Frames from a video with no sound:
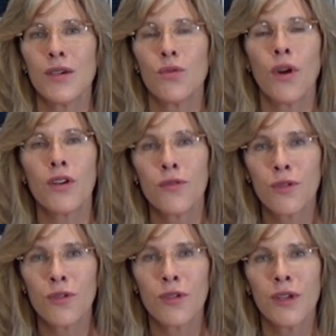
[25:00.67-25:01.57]

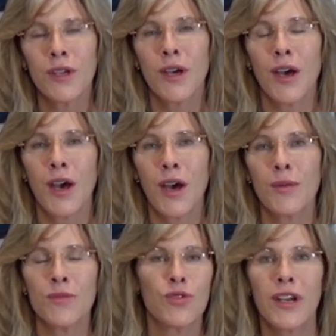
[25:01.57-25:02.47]
wonderful
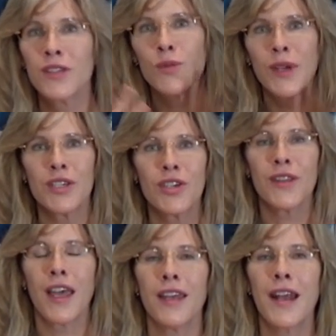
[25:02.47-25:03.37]

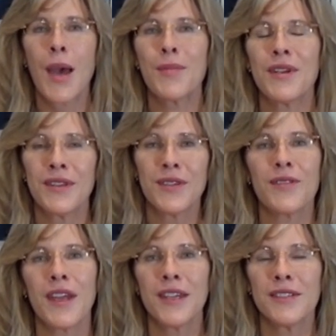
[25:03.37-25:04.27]
transformation that can happen in the
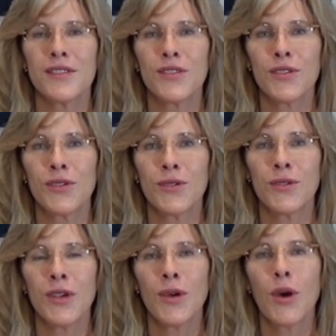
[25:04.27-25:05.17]
face
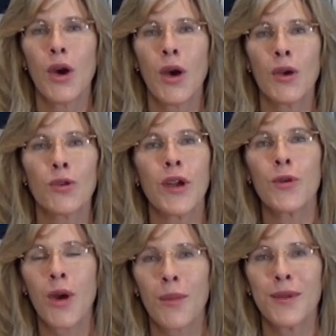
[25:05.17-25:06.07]
to a
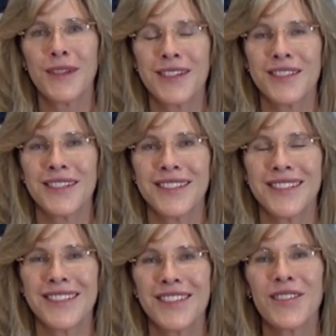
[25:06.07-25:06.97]
greater population.
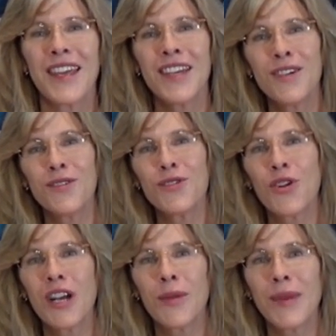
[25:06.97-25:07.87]
So thank you for
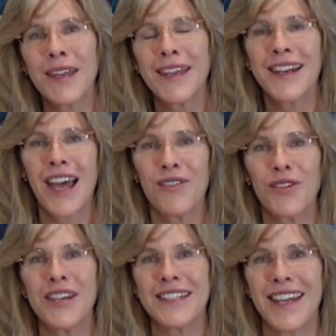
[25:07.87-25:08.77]
joining me, and have a
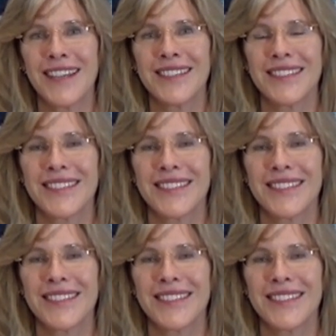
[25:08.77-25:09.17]
great day.